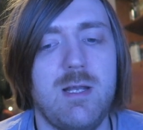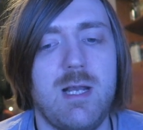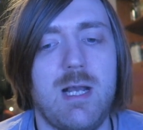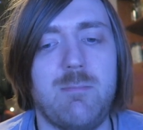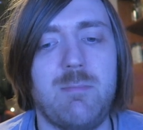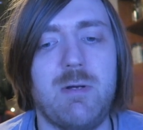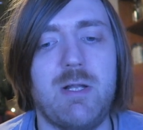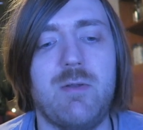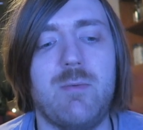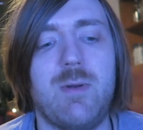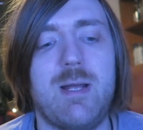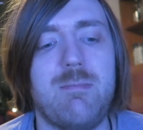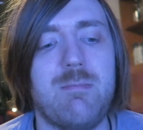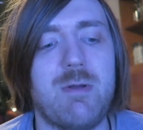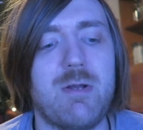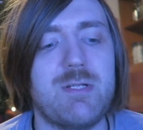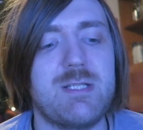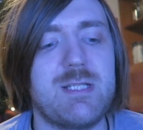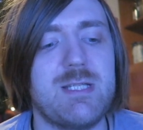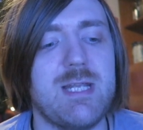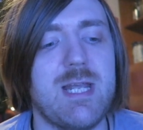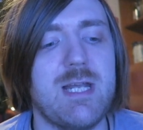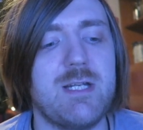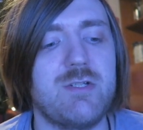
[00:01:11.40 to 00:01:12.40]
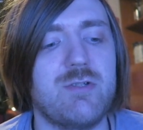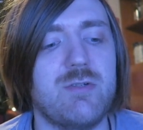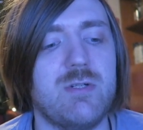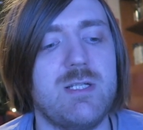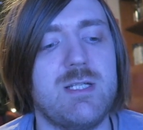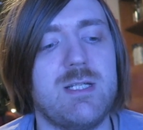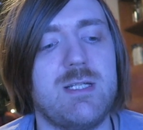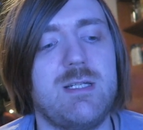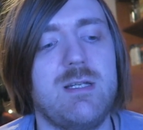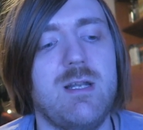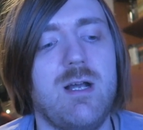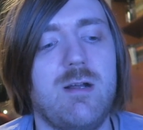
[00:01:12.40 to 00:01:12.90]
And by the way, most of the
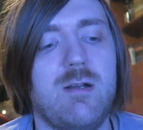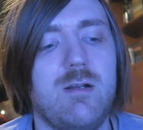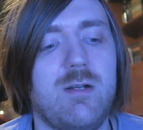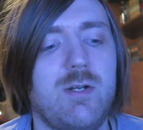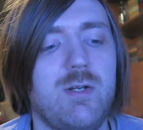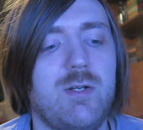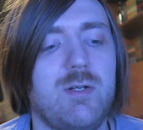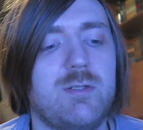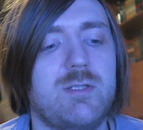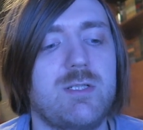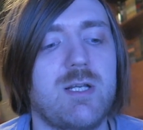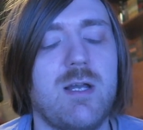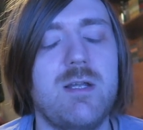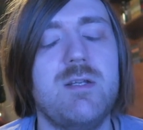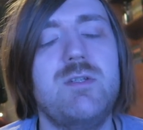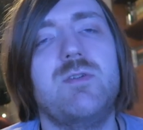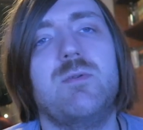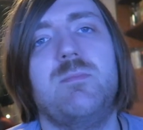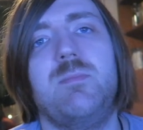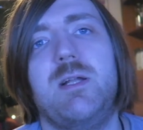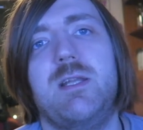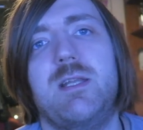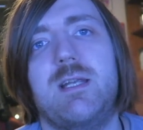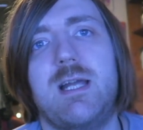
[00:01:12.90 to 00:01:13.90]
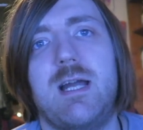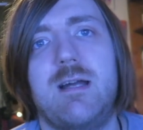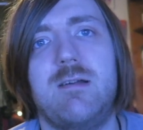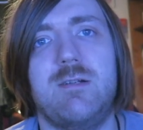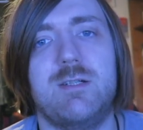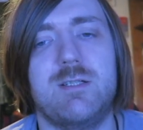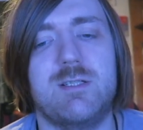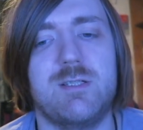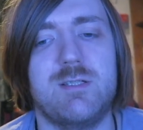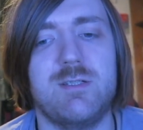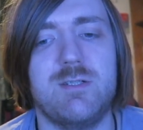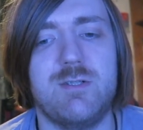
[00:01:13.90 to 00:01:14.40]
entries are uh, titled by the
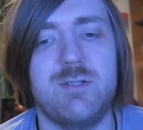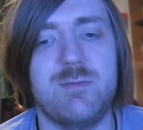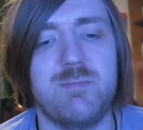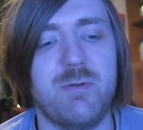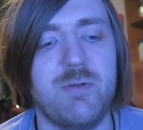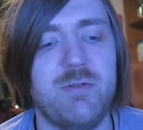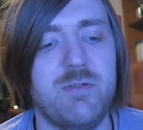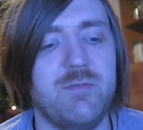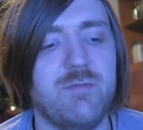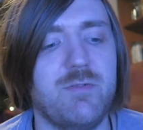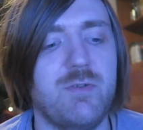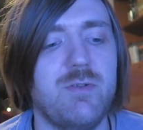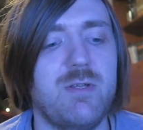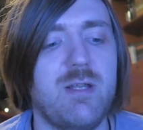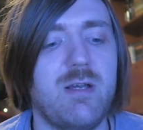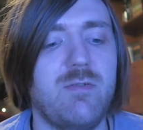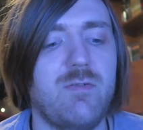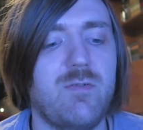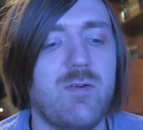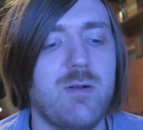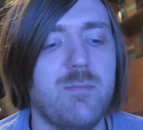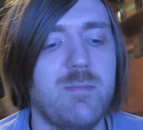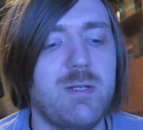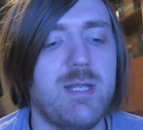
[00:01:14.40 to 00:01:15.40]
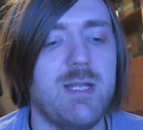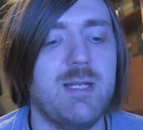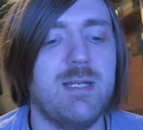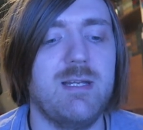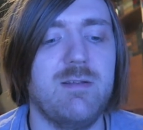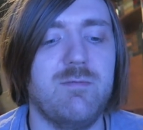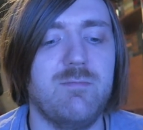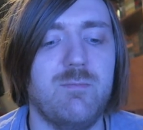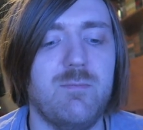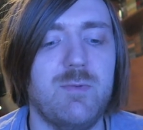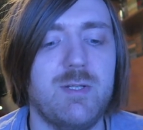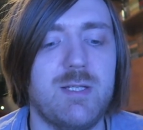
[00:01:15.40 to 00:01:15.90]
character whose point of view they're from and then
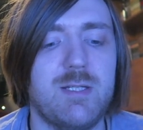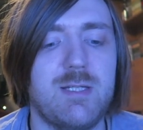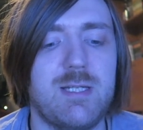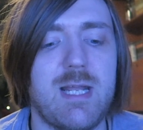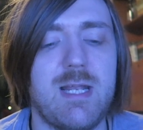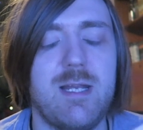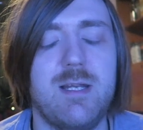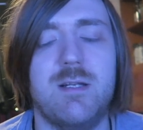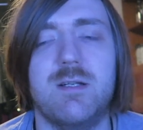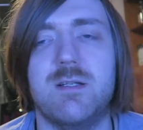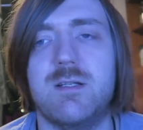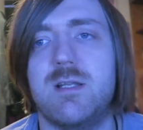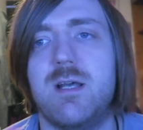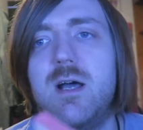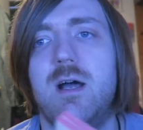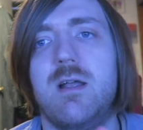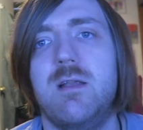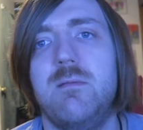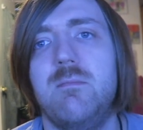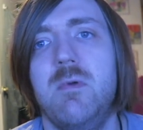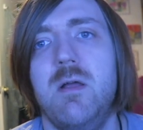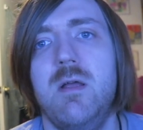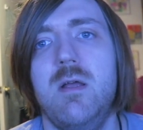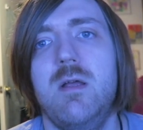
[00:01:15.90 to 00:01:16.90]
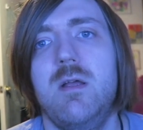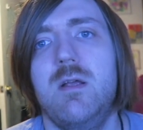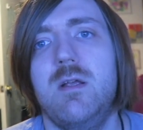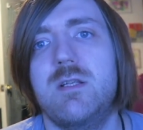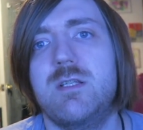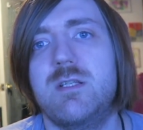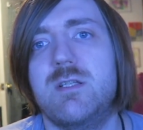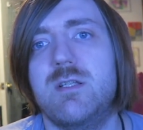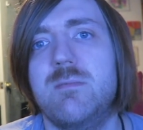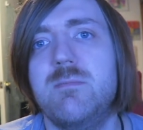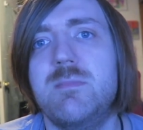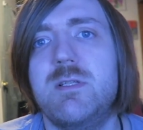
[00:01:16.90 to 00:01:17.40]
given with a date and time.
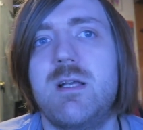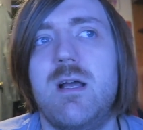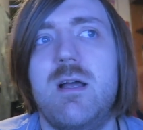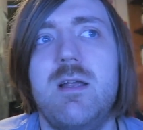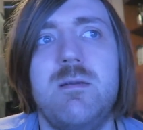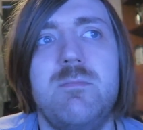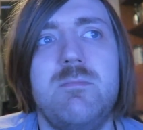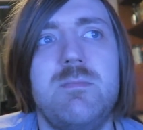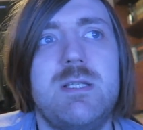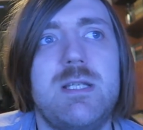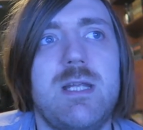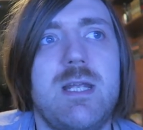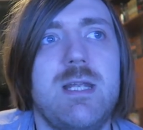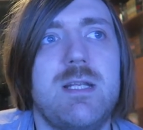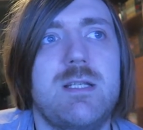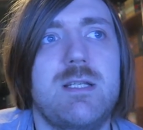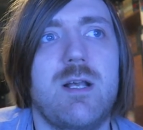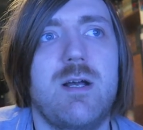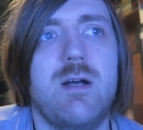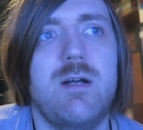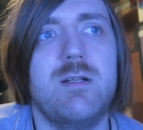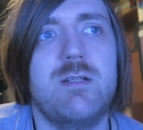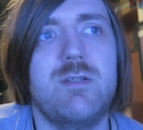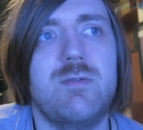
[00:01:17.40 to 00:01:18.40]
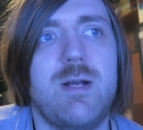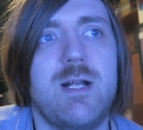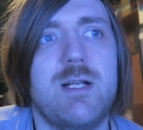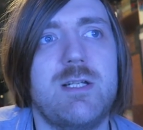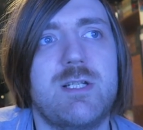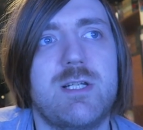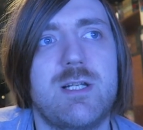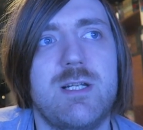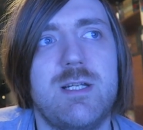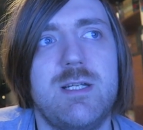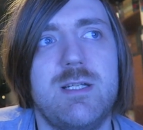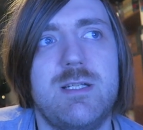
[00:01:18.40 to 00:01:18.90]
Sometimes it's hard to
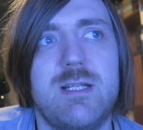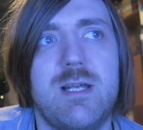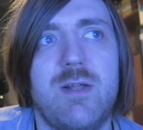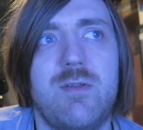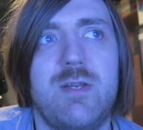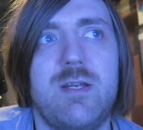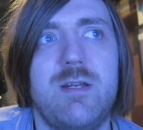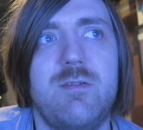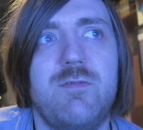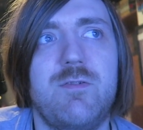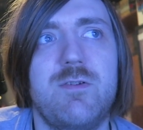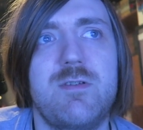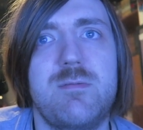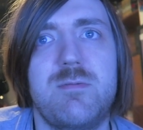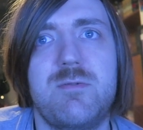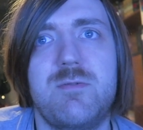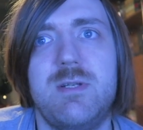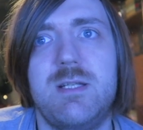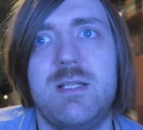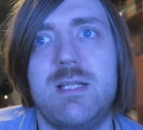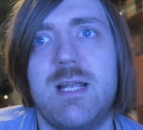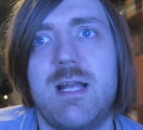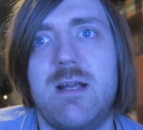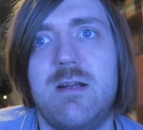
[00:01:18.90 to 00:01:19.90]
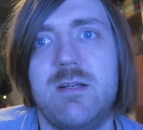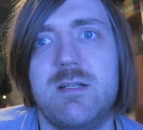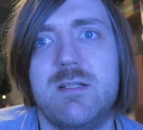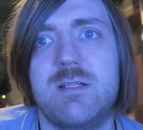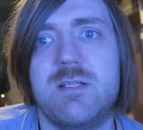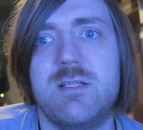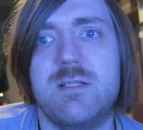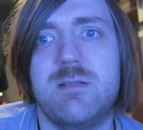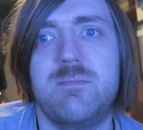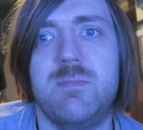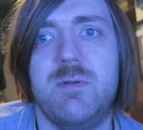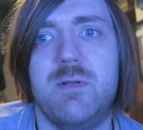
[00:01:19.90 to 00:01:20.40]
actually tell the difference between the
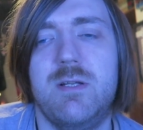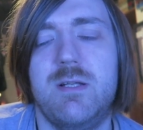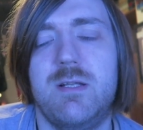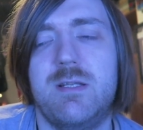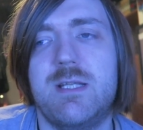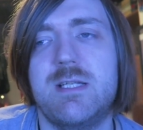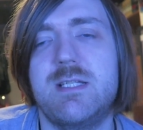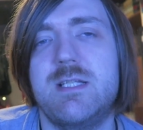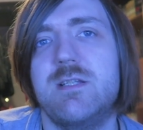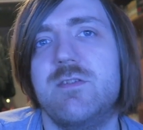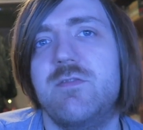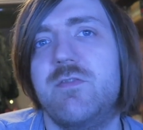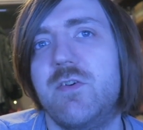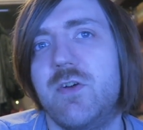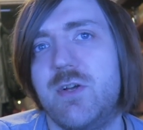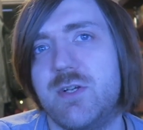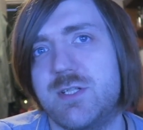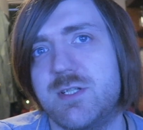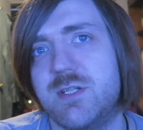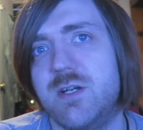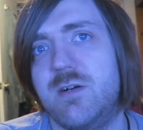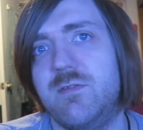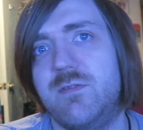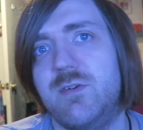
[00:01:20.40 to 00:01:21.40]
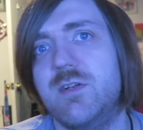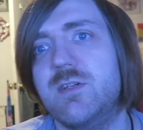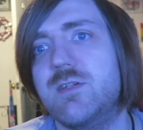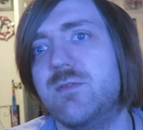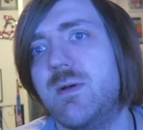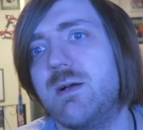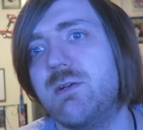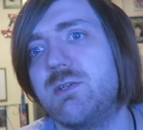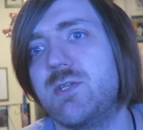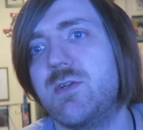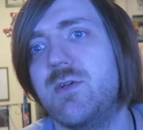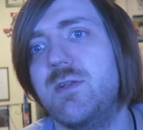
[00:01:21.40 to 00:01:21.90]
characters, but this is a first novel as
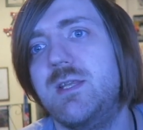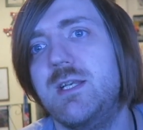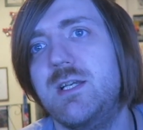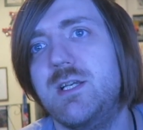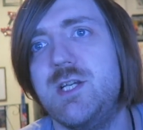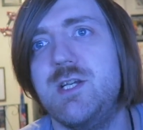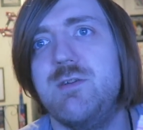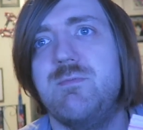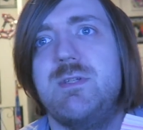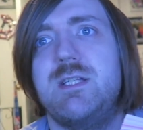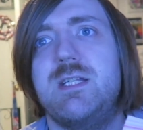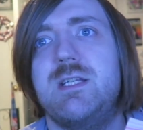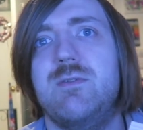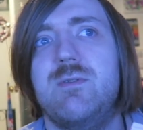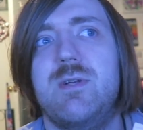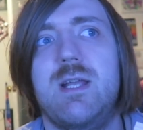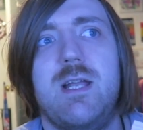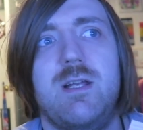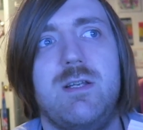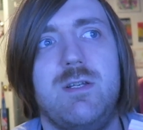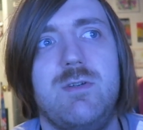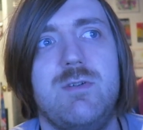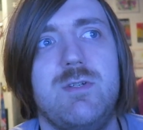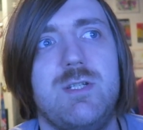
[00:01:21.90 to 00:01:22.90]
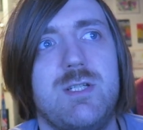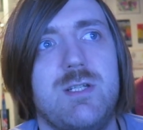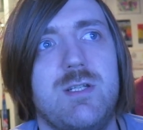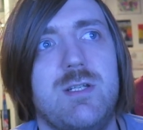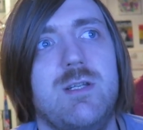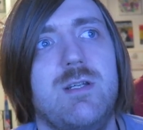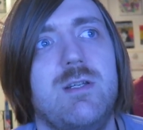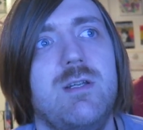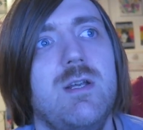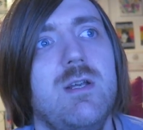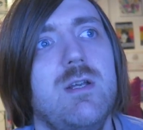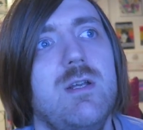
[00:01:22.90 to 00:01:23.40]
well, so I think she was still getting used
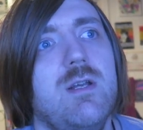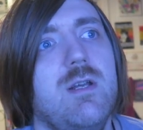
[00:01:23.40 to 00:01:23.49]
to